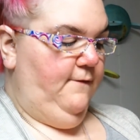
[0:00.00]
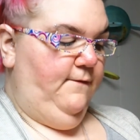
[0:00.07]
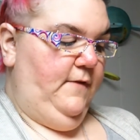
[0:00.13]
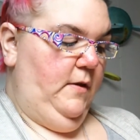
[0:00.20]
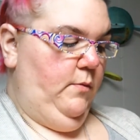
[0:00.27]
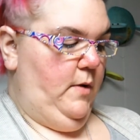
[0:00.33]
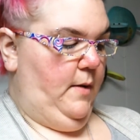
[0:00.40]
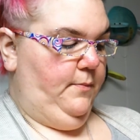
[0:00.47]

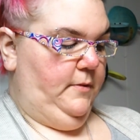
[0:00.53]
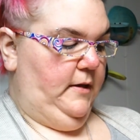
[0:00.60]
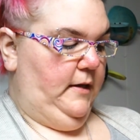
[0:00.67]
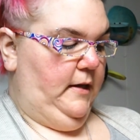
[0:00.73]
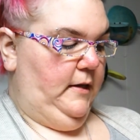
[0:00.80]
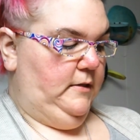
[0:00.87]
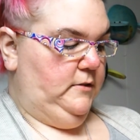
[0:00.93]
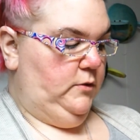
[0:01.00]
V-wrap
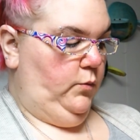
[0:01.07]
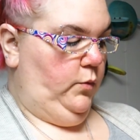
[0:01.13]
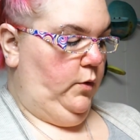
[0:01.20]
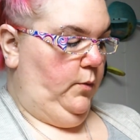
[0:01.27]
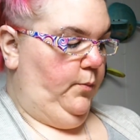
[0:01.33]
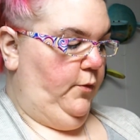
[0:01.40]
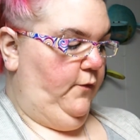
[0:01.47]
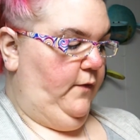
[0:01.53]
leggings
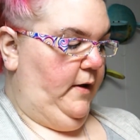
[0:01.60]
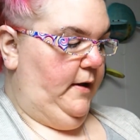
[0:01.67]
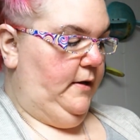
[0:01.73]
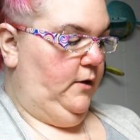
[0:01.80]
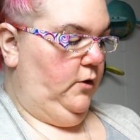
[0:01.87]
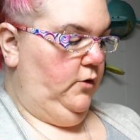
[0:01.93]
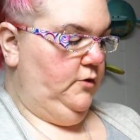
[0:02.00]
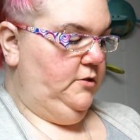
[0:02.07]
will
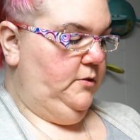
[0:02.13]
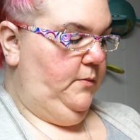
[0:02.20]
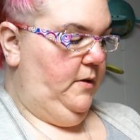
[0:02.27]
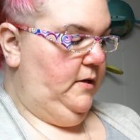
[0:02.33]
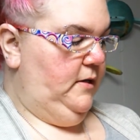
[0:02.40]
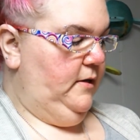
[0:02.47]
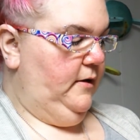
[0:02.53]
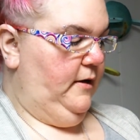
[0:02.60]
provide
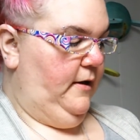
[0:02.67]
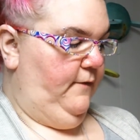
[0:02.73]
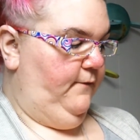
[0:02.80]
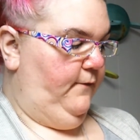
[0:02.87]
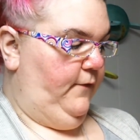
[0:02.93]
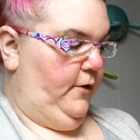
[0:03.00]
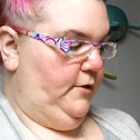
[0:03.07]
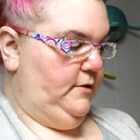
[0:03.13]
ultimate
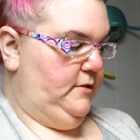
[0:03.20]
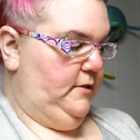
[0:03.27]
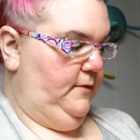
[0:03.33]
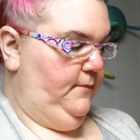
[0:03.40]
comfort.